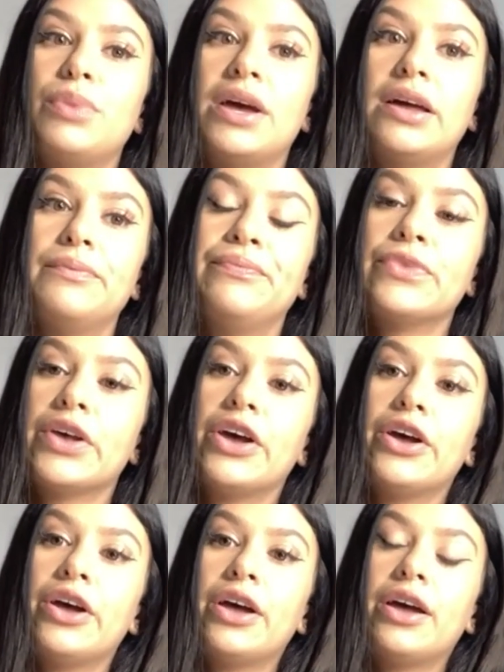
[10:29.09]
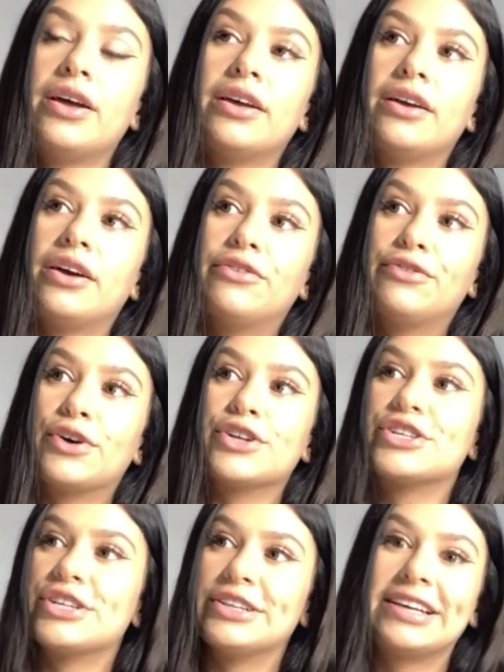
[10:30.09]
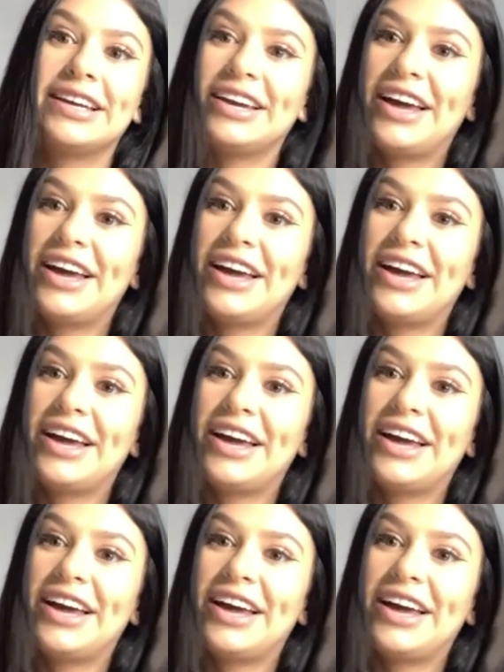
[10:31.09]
And unfortunately,